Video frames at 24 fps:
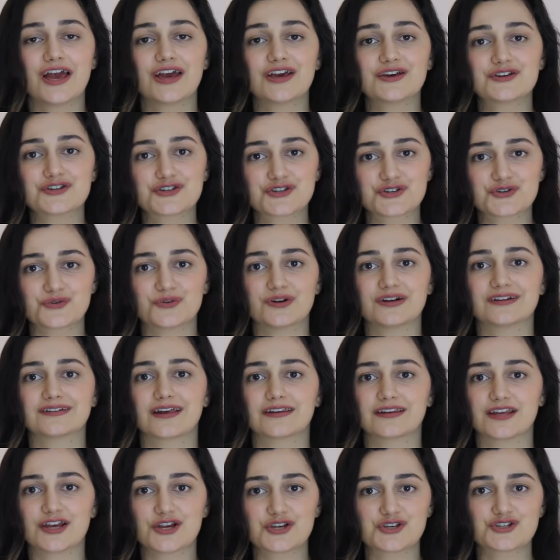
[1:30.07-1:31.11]
ensuring
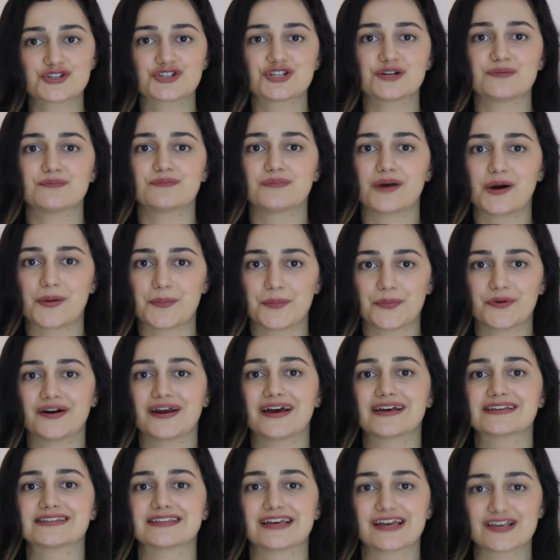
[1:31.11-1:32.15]
that each team member
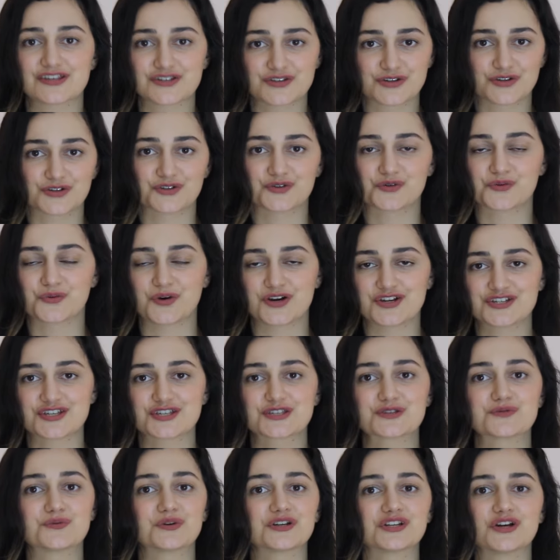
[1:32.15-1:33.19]
has answered the
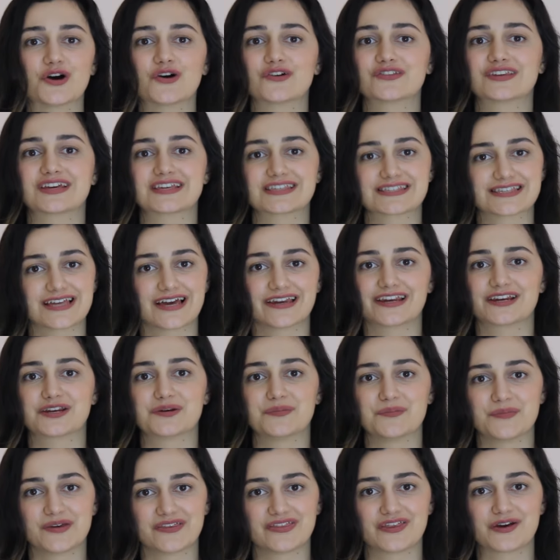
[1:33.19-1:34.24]
questions without extending
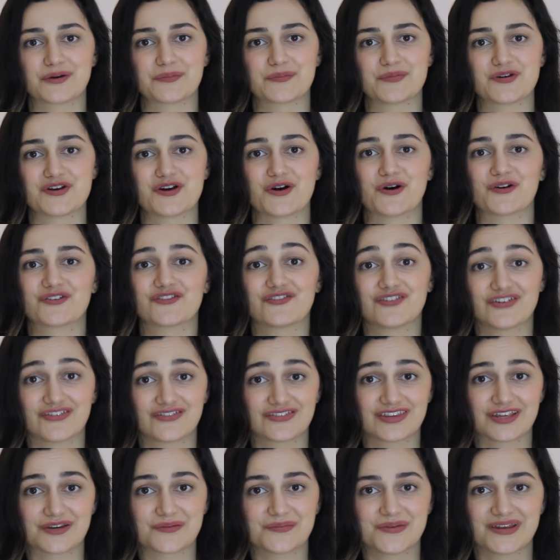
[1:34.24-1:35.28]
the meeting beyond
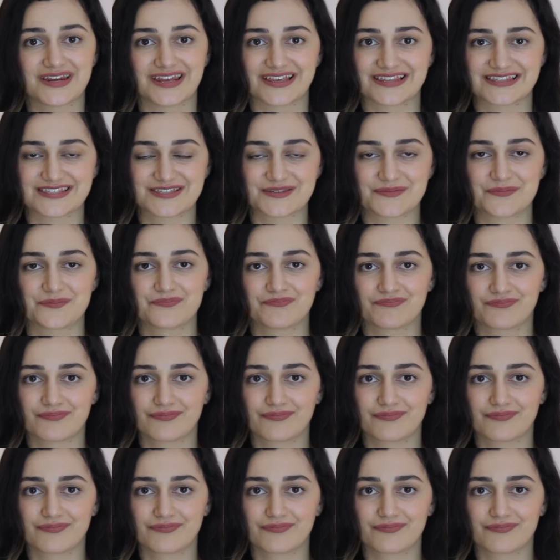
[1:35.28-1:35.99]
15 minutes.